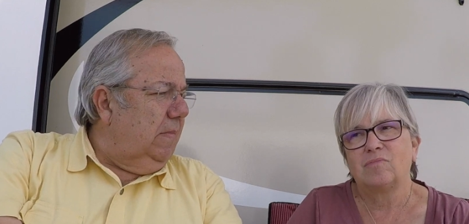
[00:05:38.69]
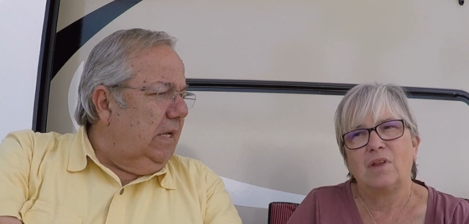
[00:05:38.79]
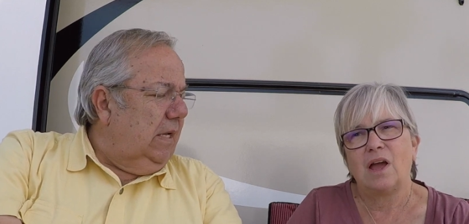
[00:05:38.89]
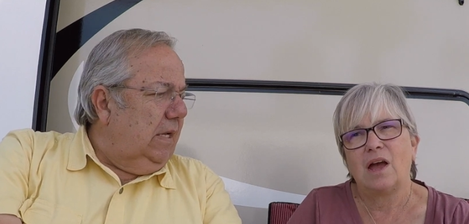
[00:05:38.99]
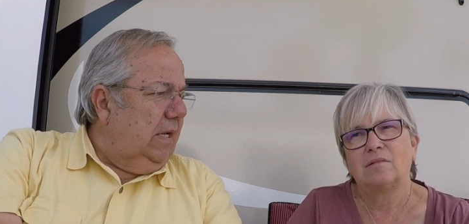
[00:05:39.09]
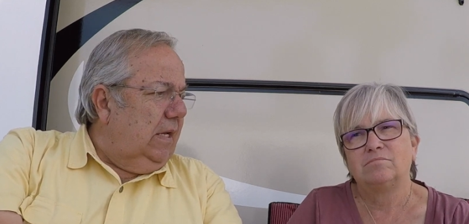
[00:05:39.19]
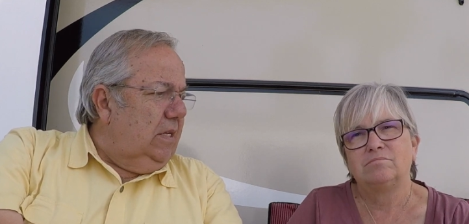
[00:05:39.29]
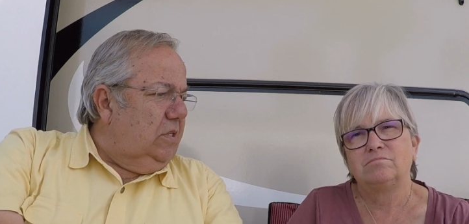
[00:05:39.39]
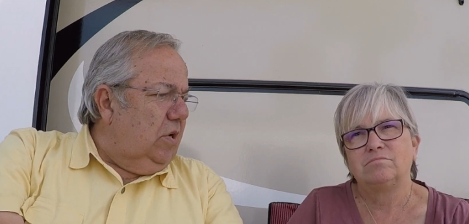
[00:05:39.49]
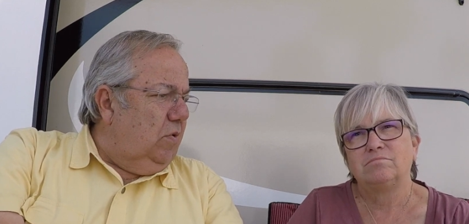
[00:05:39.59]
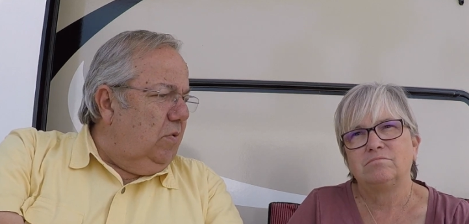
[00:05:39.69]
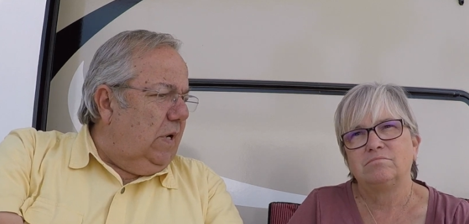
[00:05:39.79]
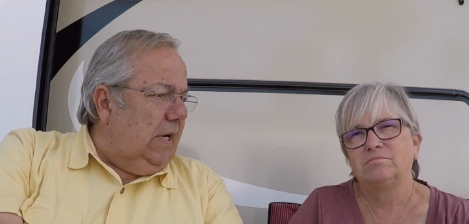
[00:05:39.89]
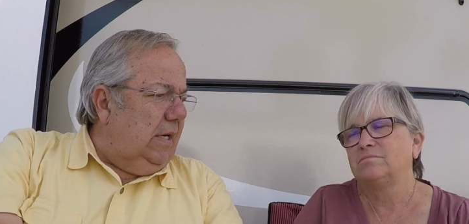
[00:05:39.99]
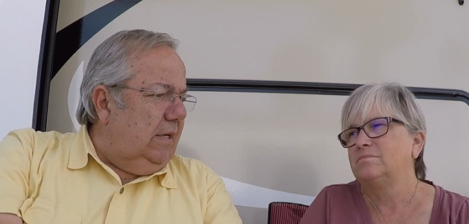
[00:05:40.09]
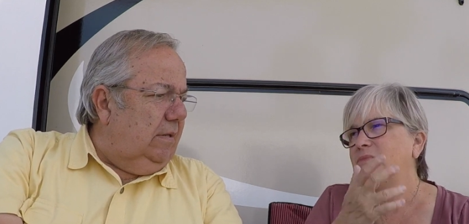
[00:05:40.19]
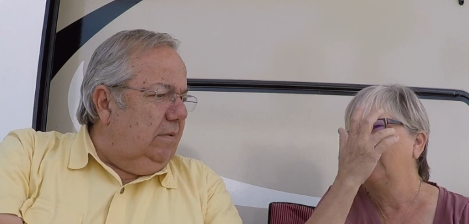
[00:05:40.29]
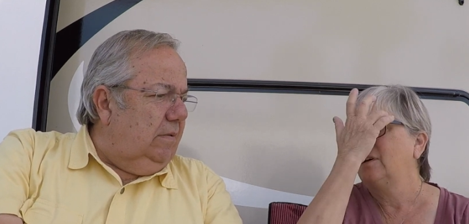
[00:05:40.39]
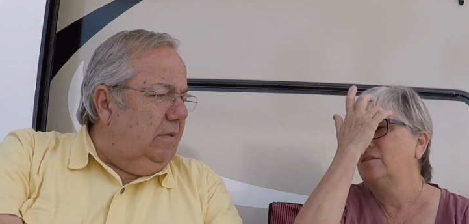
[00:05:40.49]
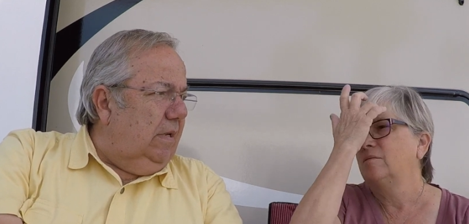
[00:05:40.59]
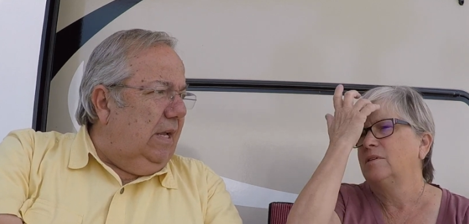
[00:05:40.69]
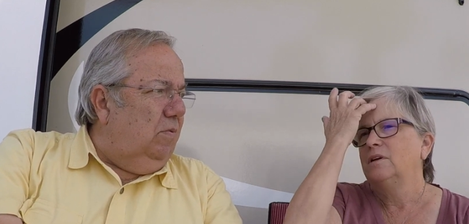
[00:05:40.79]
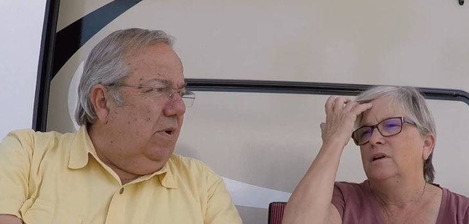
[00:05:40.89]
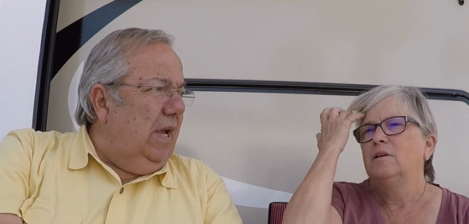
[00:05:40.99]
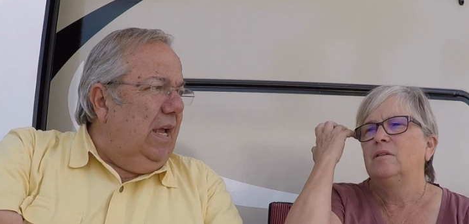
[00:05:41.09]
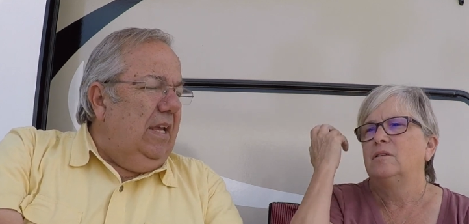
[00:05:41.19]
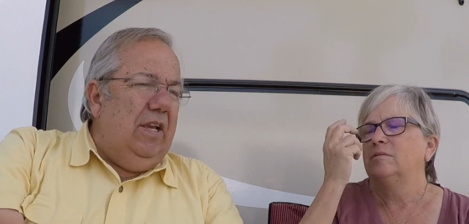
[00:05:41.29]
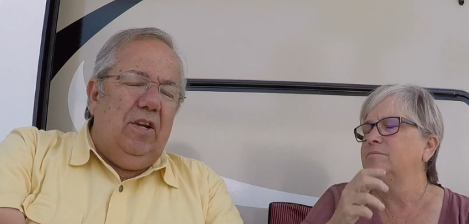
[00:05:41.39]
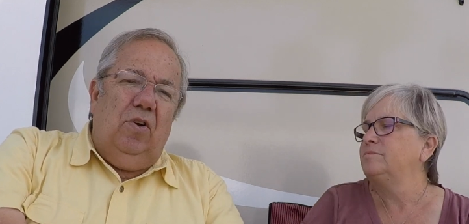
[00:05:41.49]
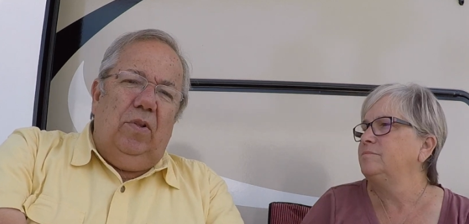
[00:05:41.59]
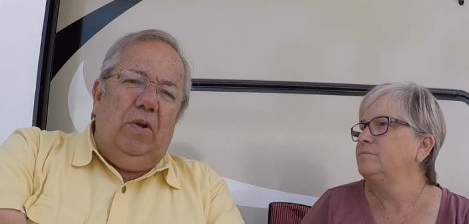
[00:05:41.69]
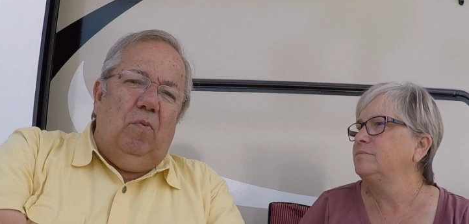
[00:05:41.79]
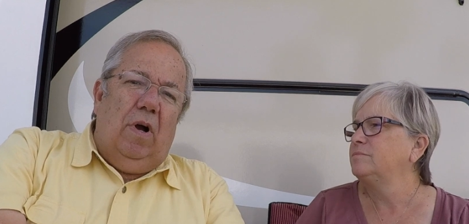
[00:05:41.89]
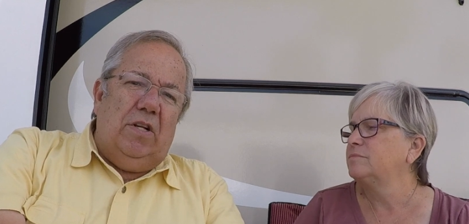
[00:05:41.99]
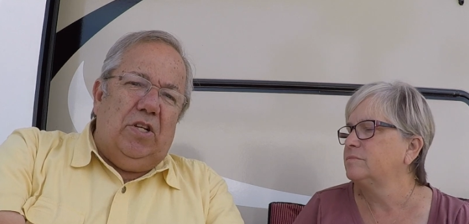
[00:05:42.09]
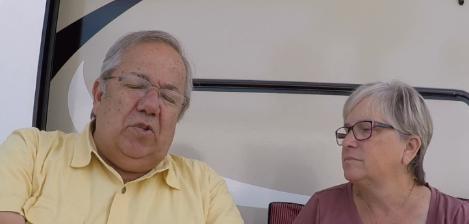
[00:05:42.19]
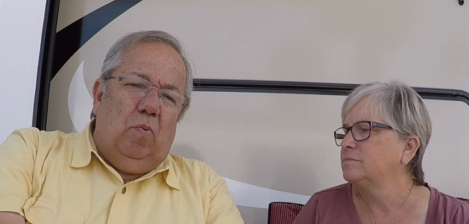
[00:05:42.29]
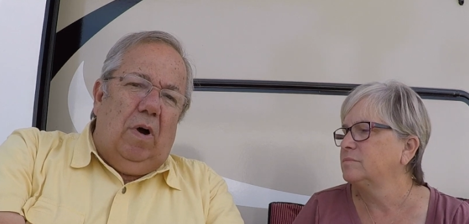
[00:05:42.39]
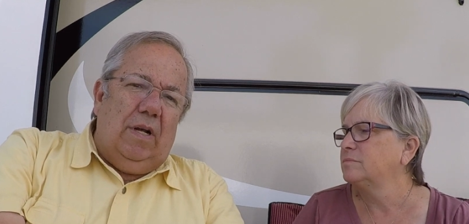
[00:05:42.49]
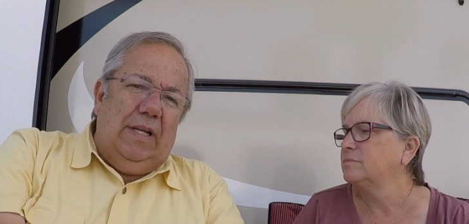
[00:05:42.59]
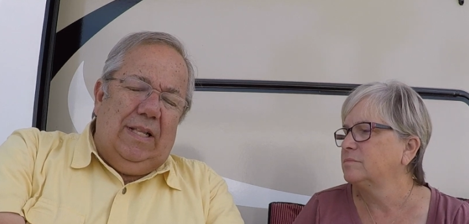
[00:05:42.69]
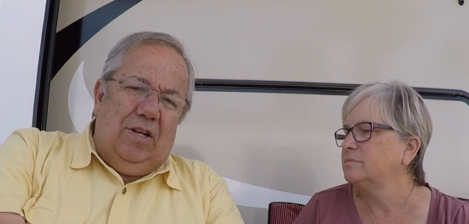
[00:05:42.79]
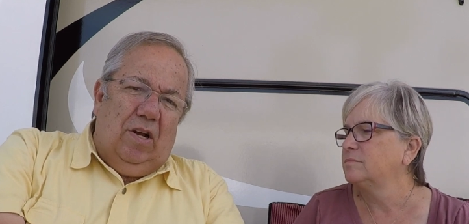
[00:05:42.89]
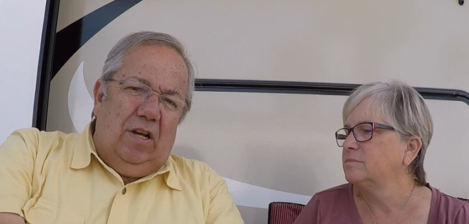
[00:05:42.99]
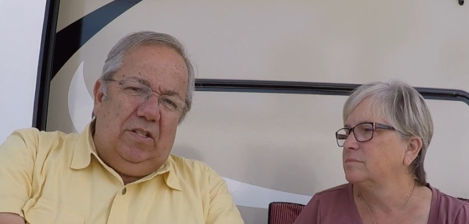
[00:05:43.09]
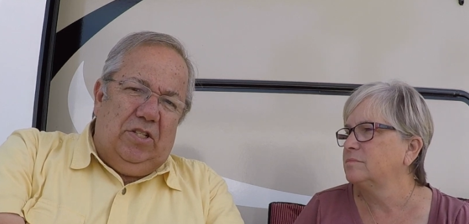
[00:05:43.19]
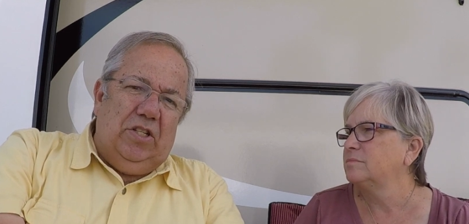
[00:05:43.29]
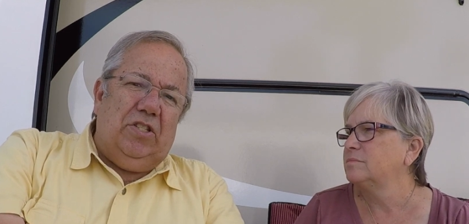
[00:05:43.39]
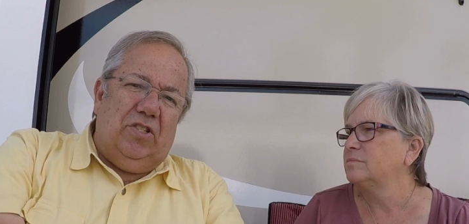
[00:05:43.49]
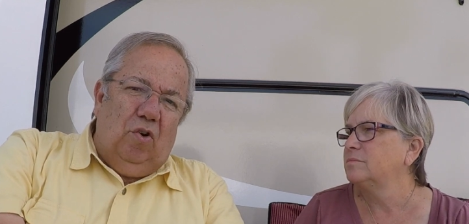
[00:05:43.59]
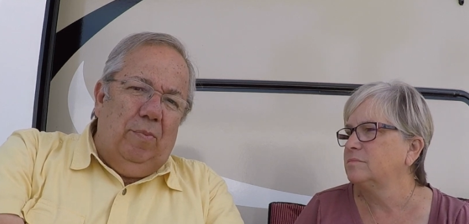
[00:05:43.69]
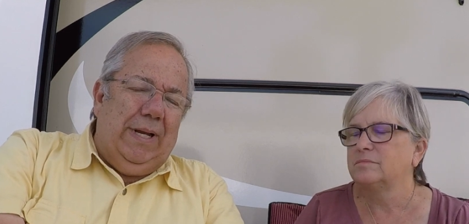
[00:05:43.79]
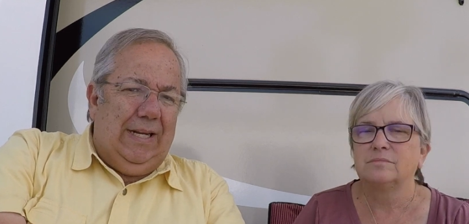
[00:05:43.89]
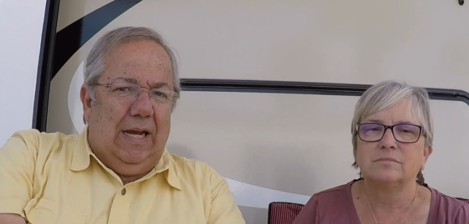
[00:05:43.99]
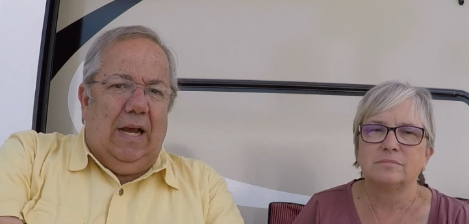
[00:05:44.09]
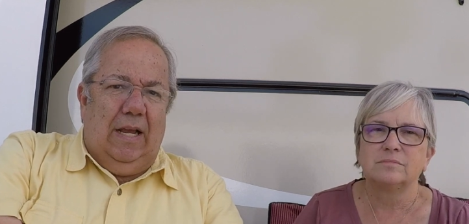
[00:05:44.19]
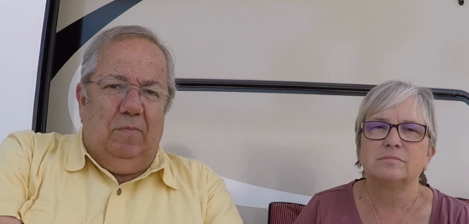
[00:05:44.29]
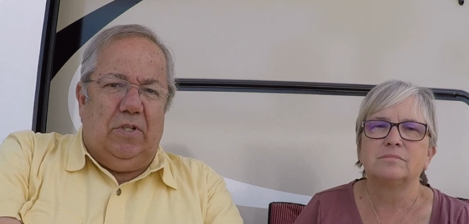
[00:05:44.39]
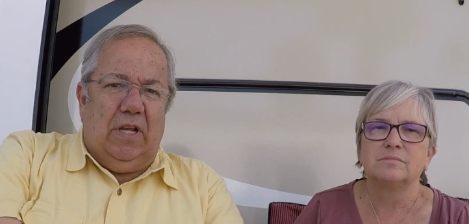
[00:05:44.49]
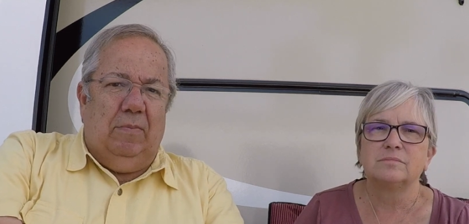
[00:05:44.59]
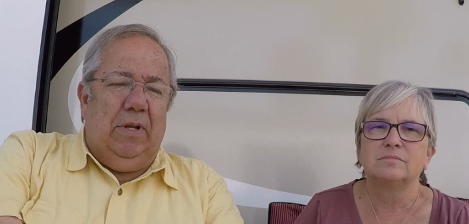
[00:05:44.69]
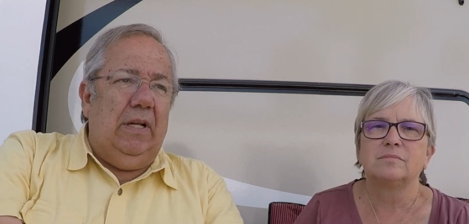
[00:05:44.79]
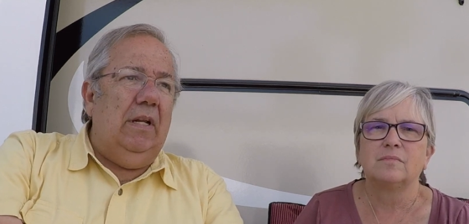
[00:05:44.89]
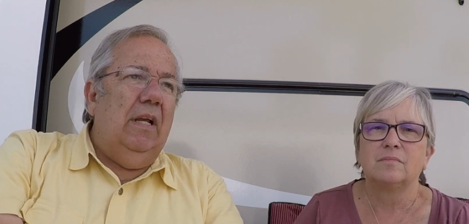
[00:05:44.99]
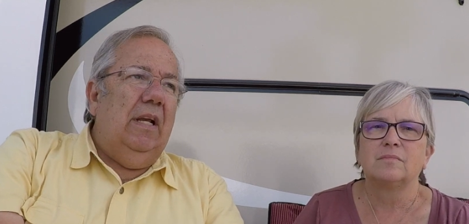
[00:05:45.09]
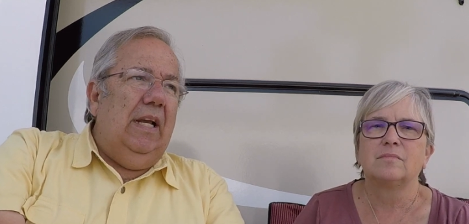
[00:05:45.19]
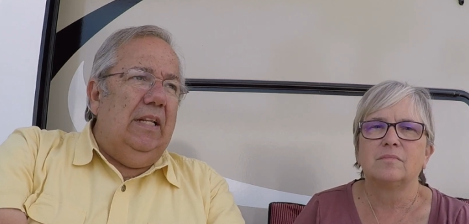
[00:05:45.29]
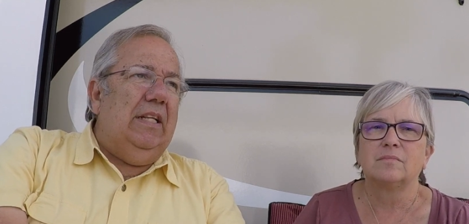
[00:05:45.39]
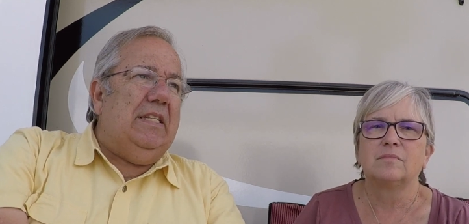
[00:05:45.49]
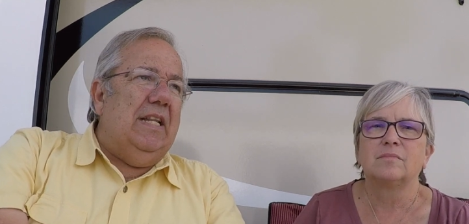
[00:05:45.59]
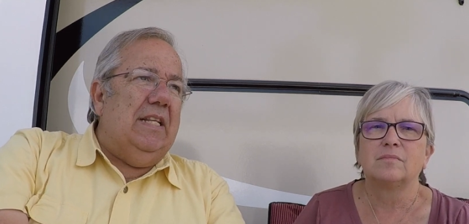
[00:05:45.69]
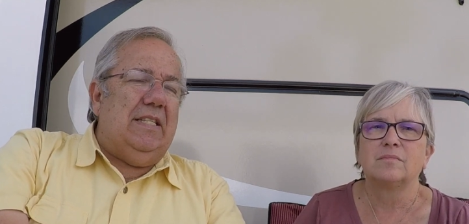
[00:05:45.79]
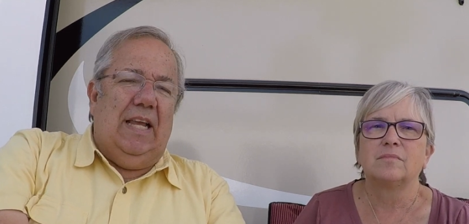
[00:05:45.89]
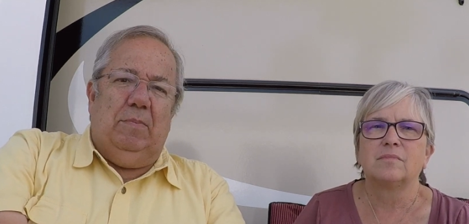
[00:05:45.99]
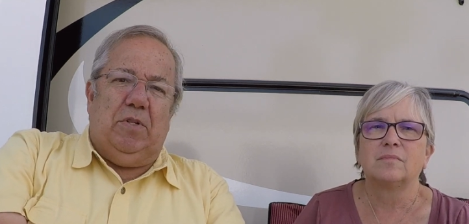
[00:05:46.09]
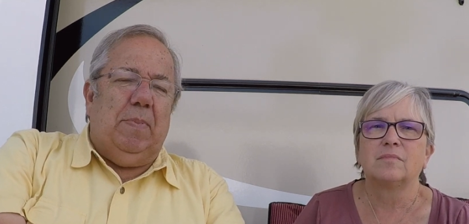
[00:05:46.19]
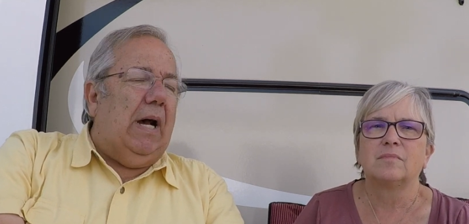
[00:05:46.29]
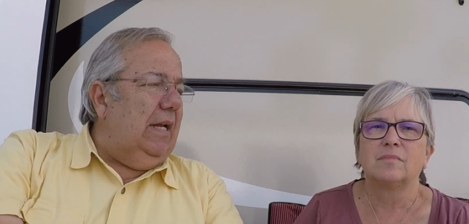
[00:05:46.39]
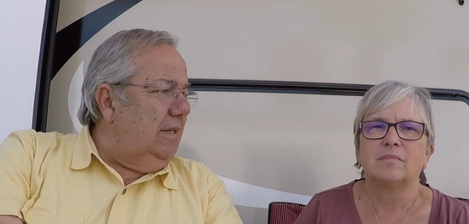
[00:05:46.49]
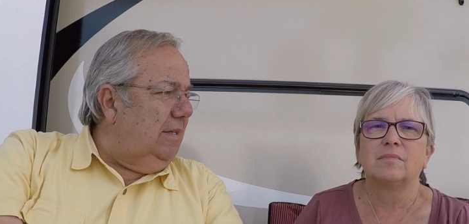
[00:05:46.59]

Speaker 1: Yeah. So, uh, yeah. and you can only watch us walking the dogs just so many times. I mean, at least in the same spot.